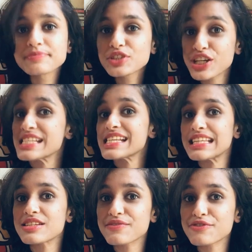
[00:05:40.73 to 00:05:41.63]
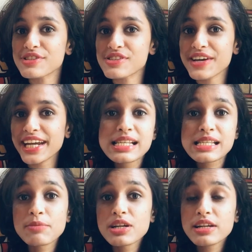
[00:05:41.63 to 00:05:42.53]
You can see the difference, right?
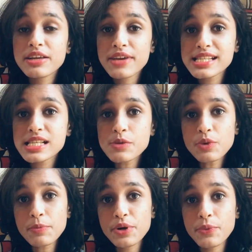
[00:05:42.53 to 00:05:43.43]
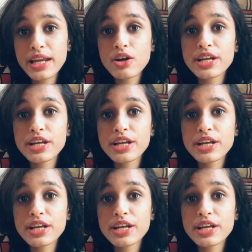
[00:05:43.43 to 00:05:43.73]
Similarly, racism will prevail,